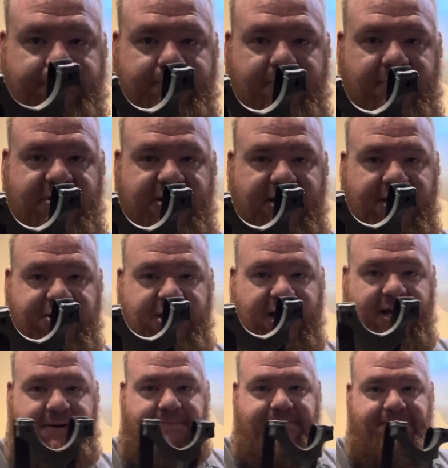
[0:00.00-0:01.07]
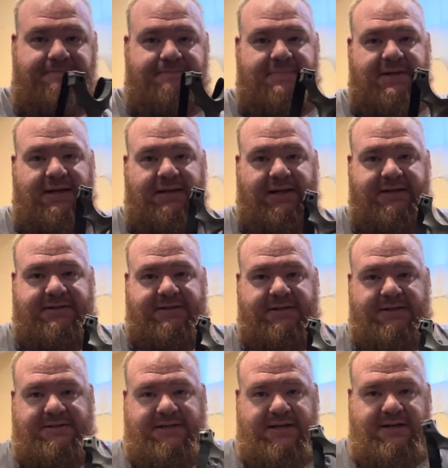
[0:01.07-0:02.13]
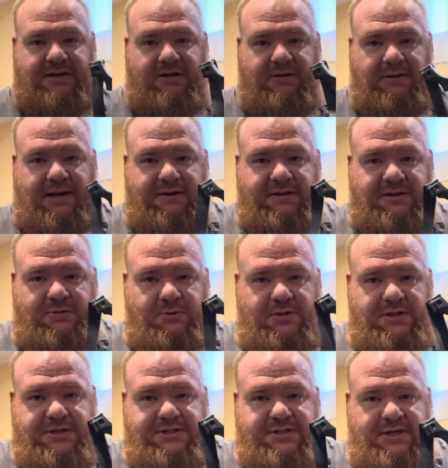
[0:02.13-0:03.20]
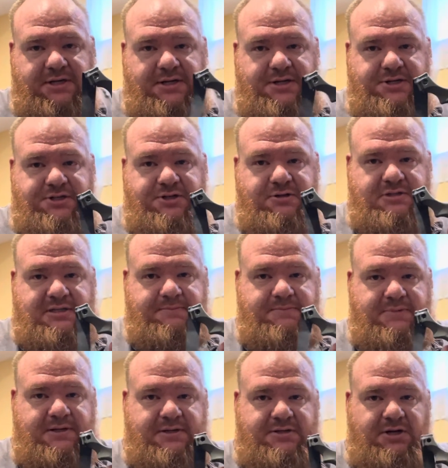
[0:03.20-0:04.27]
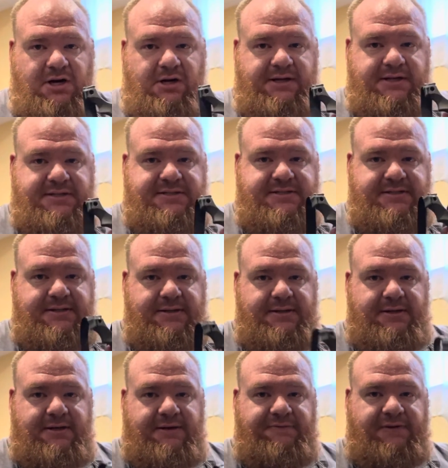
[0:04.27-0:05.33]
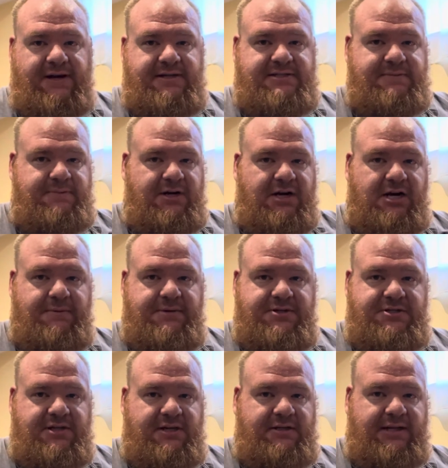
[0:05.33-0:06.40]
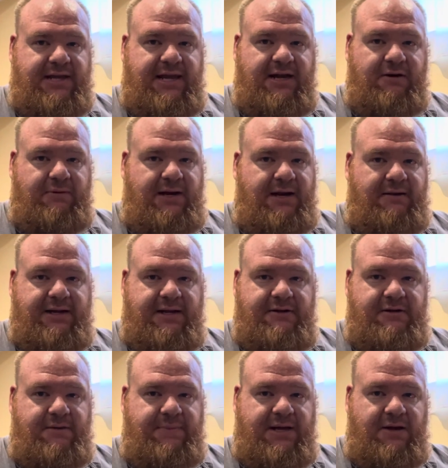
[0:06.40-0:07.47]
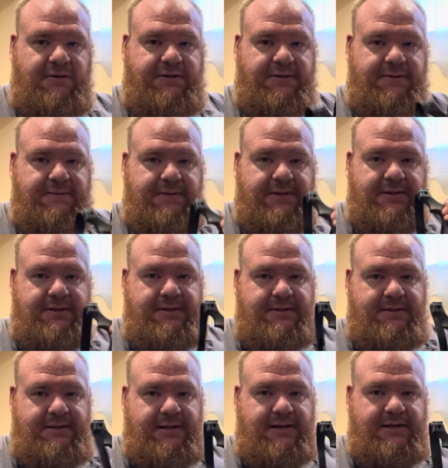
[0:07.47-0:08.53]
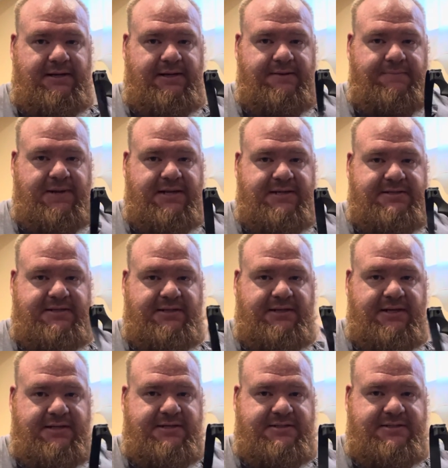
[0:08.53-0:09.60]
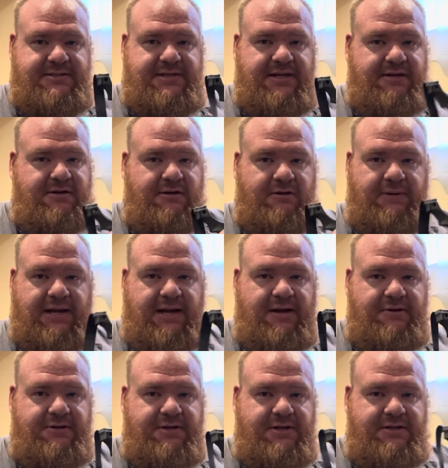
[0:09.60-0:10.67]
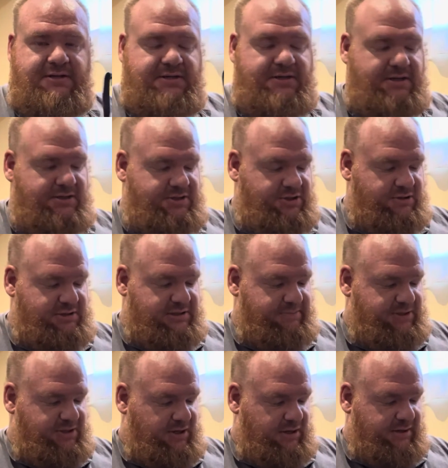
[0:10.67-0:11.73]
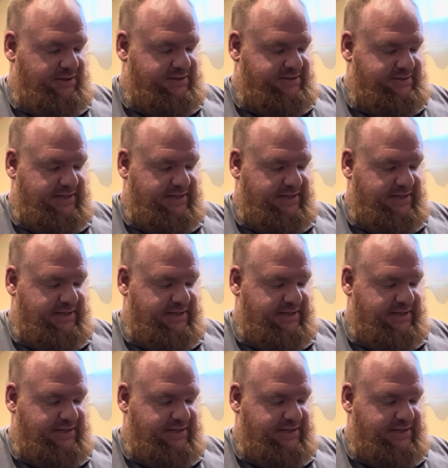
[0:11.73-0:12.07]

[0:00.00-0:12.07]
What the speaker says: slingshot. I like to tinker around in the woods, shoot some targets, find some garbage that are lying around out and about, and basically just tinker around, shoot some targets,